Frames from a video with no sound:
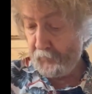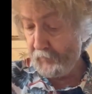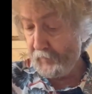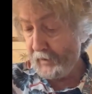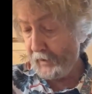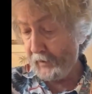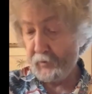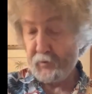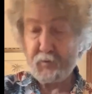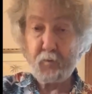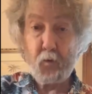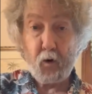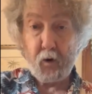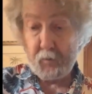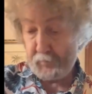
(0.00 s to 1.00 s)
there's
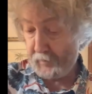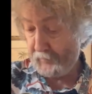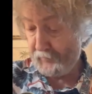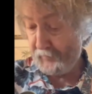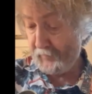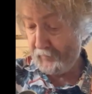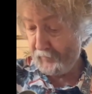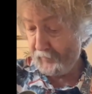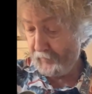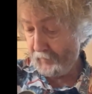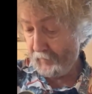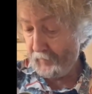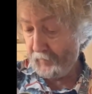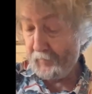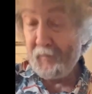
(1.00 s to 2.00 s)
more, but
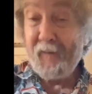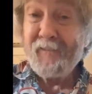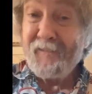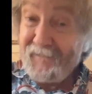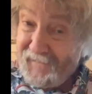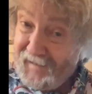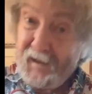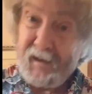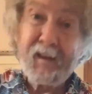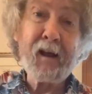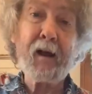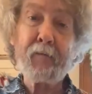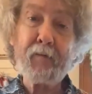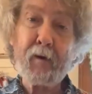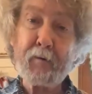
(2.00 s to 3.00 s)
yeah,
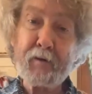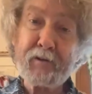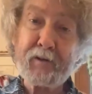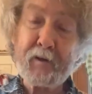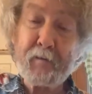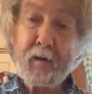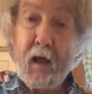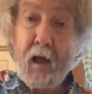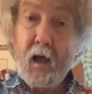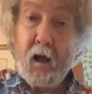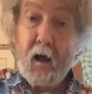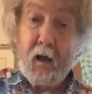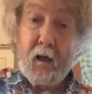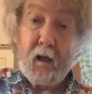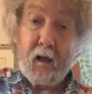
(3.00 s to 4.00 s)
I reached it.
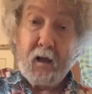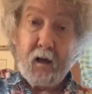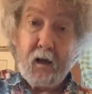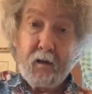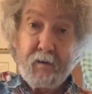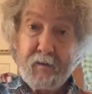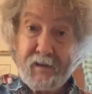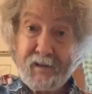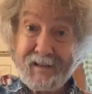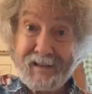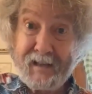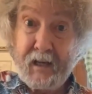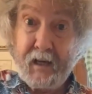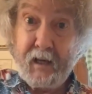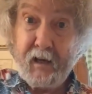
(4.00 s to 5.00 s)

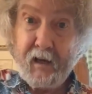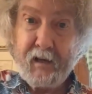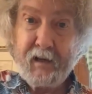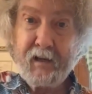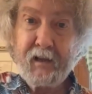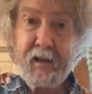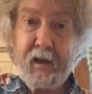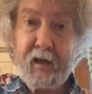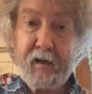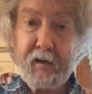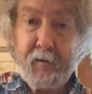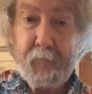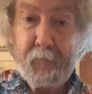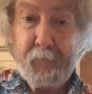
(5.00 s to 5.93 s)
See you later.